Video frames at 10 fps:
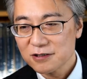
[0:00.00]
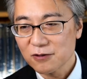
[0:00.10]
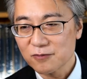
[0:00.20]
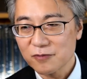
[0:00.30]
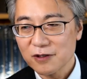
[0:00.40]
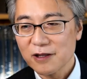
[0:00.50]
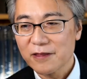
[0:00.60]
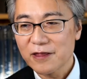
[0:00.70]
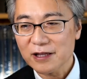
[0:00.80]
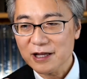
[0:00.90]
So
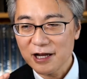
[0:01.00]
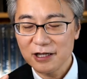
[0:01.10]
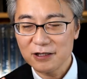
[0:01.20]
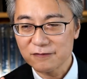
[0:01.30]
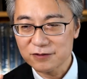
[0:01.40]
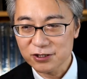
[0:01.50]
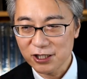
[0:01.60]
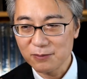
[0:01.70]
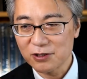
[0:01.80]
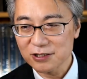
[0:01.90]
that kind of
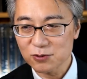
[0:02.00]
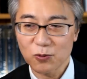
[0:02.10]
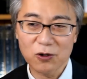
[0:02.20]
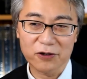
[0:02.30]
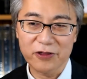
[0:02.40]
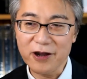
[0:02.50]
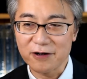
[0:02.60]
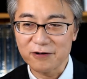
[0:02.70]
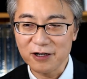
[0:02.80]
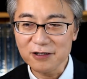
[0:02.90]
scheme doesn't work there,
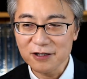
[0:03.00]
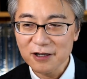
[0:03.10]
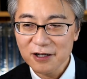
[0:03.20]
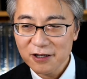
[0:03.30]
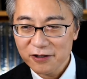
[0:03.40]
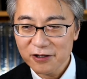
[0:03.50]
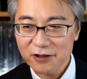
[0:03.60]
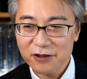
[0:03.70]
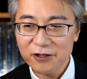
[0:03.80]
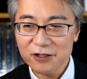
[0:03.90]
right?
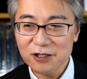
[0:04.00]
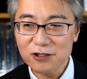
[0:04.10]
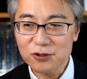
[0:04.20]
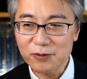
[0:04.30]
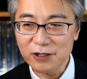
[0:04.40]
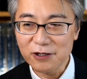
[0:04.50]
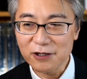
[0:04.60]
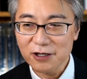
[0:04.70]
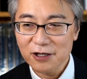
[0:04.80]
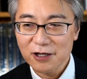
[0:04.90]
Then there need to
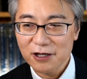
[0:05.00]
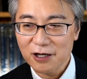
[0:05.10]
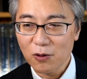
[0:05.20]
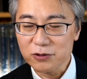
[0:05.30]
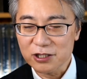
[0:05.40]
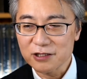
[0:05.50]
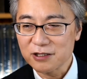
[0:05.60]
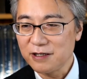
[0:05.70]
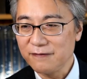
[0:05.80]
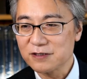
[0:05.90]
be
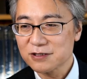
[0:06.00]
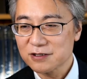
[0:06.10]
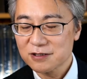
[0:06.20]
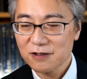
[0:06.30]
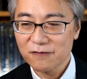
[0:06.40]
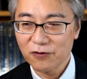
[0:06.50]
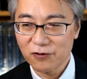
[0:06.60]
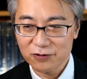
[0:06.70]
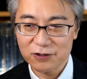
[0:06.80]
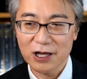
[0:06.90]
alternatives for
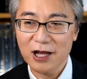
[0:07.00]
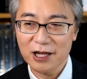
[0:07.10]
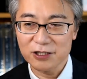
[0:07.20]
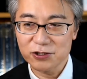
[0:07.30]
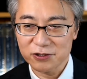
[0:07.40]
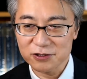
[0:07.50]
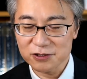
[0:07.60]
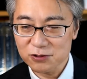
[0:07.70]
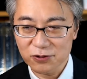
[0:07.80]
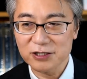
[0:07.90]
high
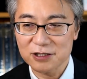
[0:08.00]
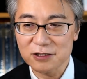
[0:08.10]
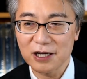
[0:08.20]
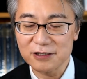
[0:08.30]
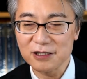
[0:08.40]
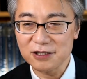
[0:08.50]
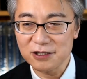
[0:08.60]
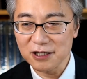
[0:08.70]
assurance, trusted identity.